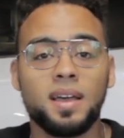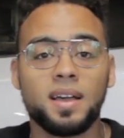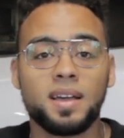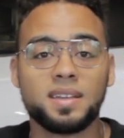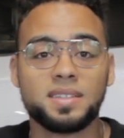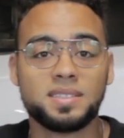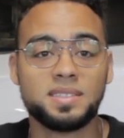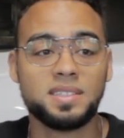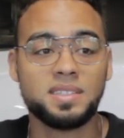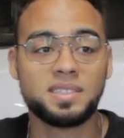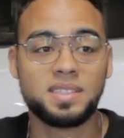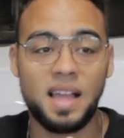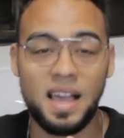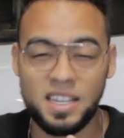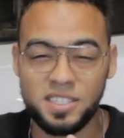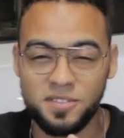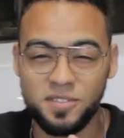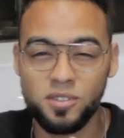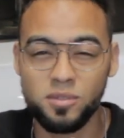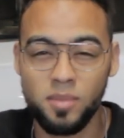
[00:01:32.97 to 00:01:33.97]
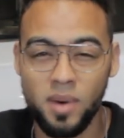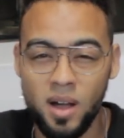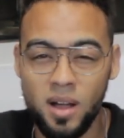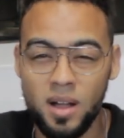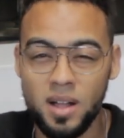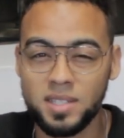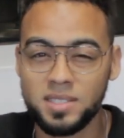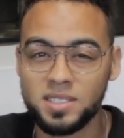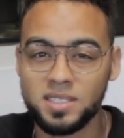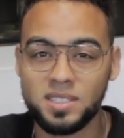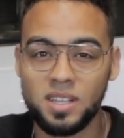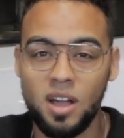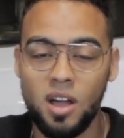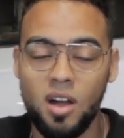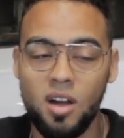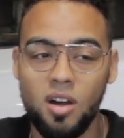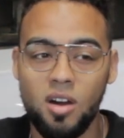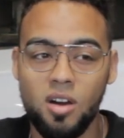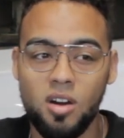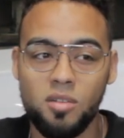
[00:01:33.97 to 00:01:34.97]
Because these last few mods
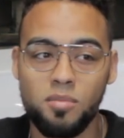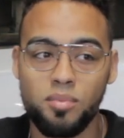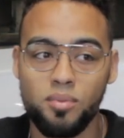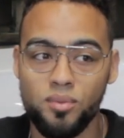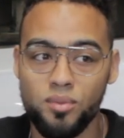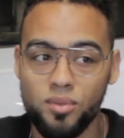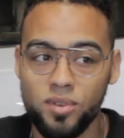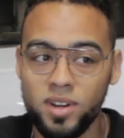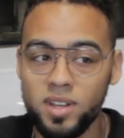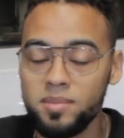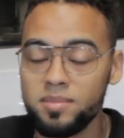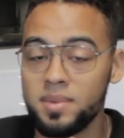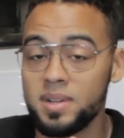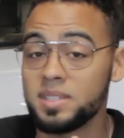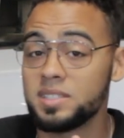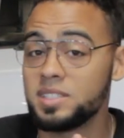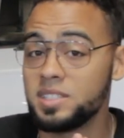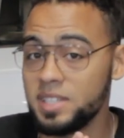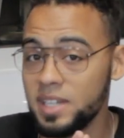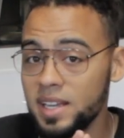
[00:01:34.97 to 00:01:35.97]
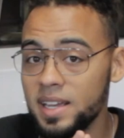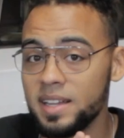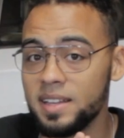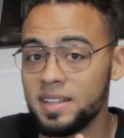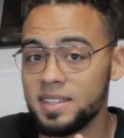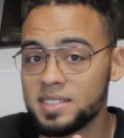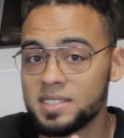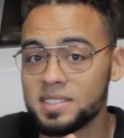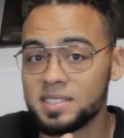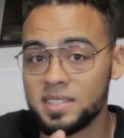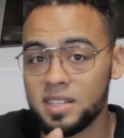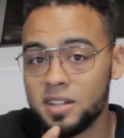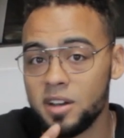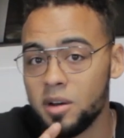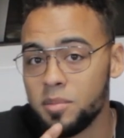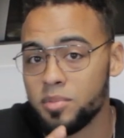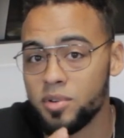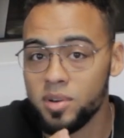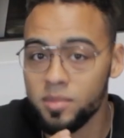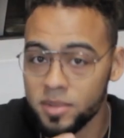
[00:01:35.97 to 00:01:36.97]
are pretty much it. This is, you know,
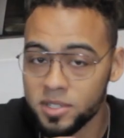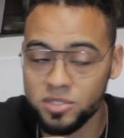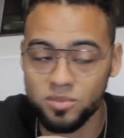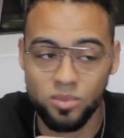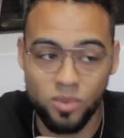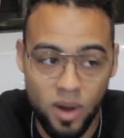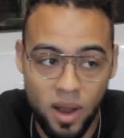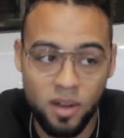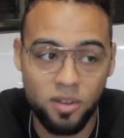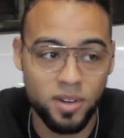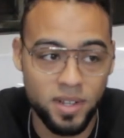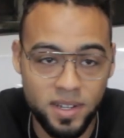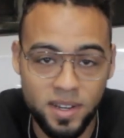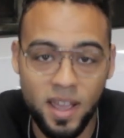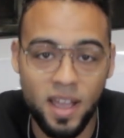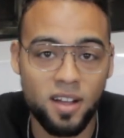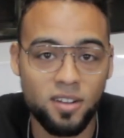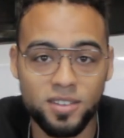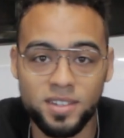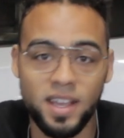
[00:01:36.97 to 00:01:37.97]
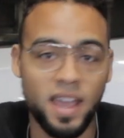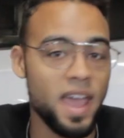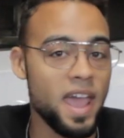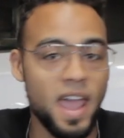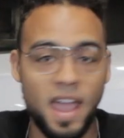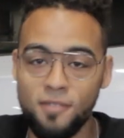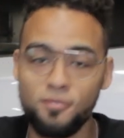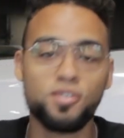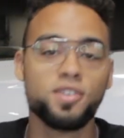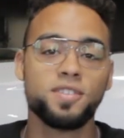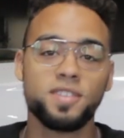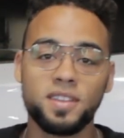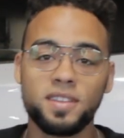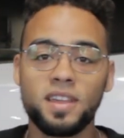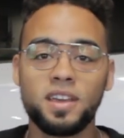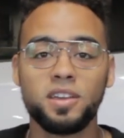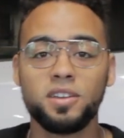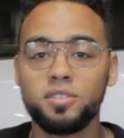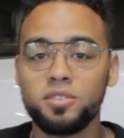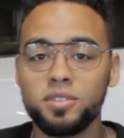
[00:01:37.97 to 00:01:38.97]
pretty much rounding down to everything
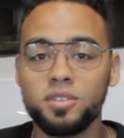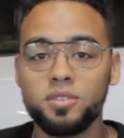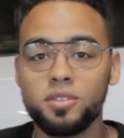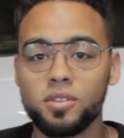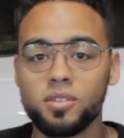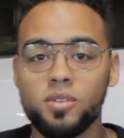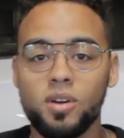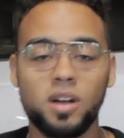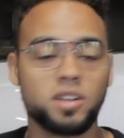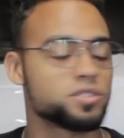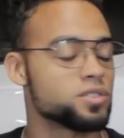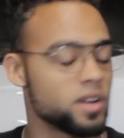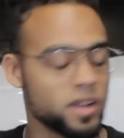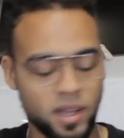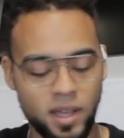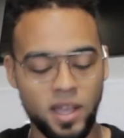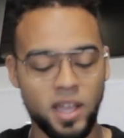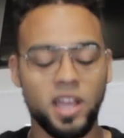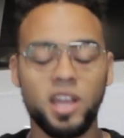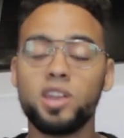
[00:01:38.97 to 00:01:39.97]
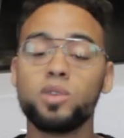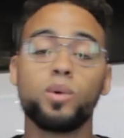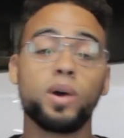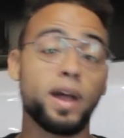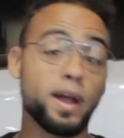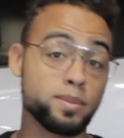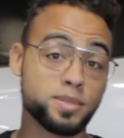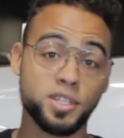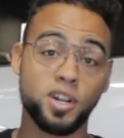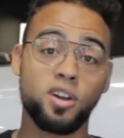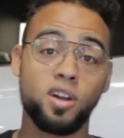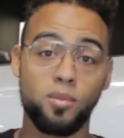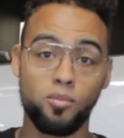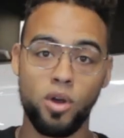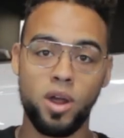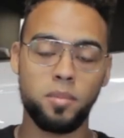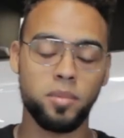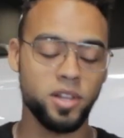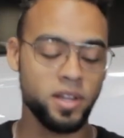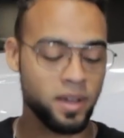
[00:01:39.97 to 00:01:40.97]
that you can do the Crosstrek. Anyway, I'm sorry, I'm
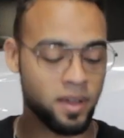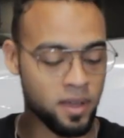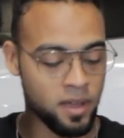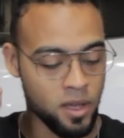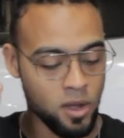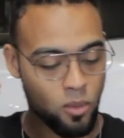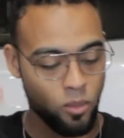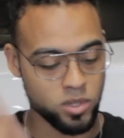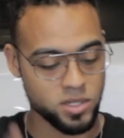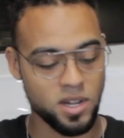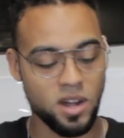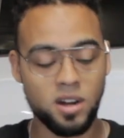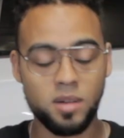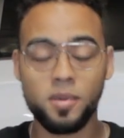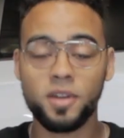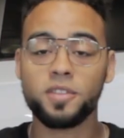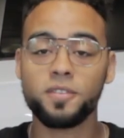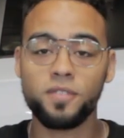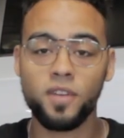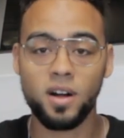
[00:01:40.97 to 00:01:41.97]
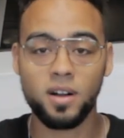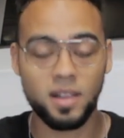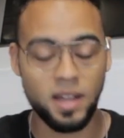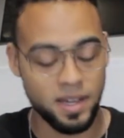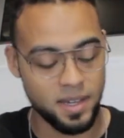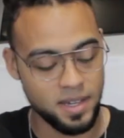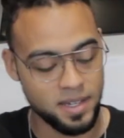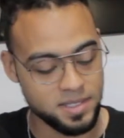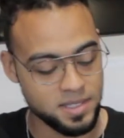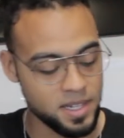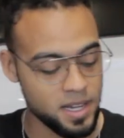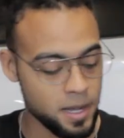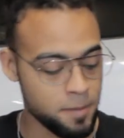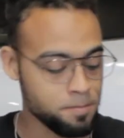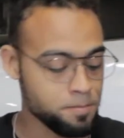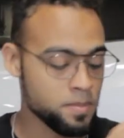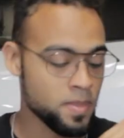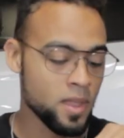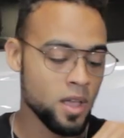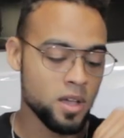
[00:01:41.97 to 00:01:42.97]
rambling. We're talking about the fog light kit today.
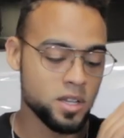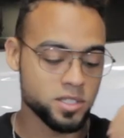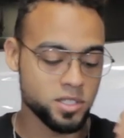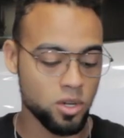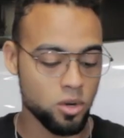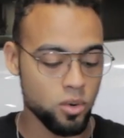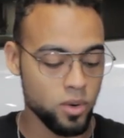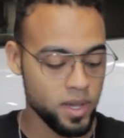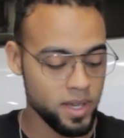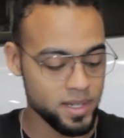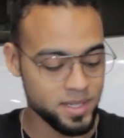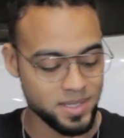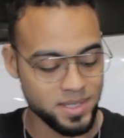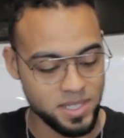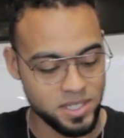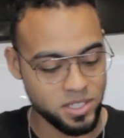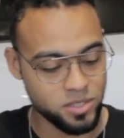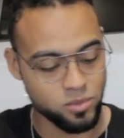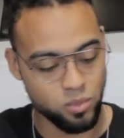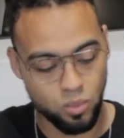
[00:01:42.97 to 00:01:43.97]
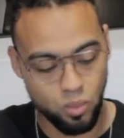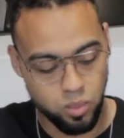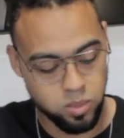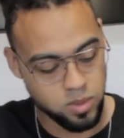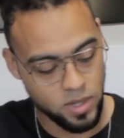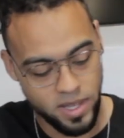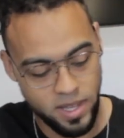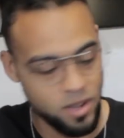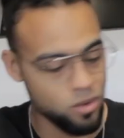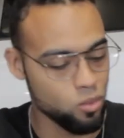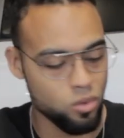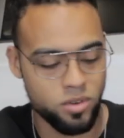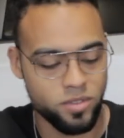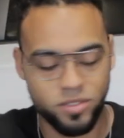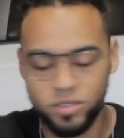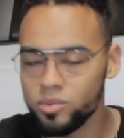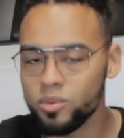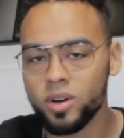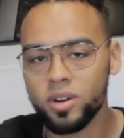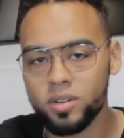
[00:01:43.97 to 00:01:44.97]
So is this kit worth
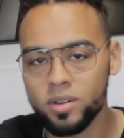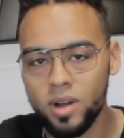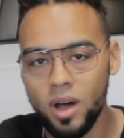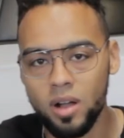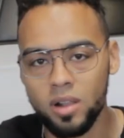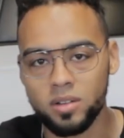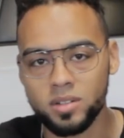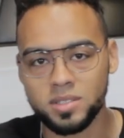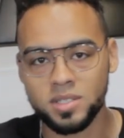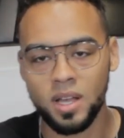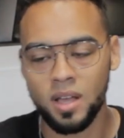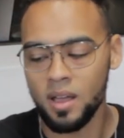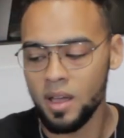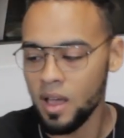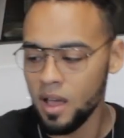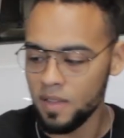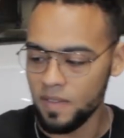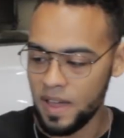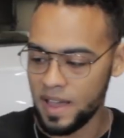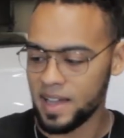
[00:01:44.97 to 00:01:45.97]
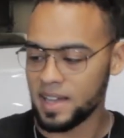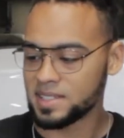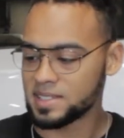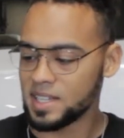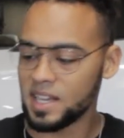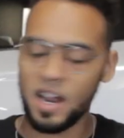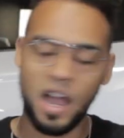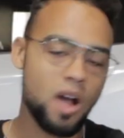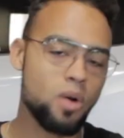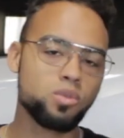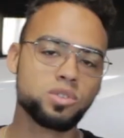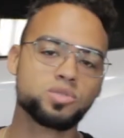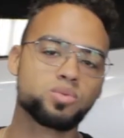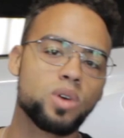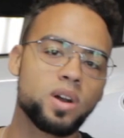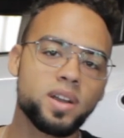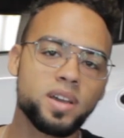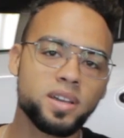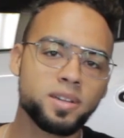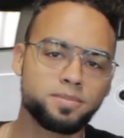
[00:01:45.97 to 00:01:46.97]
$200? Like I said, I was
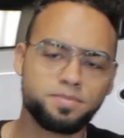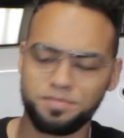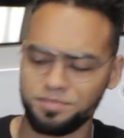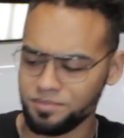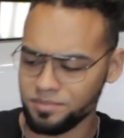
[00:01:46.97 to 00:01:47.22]
running,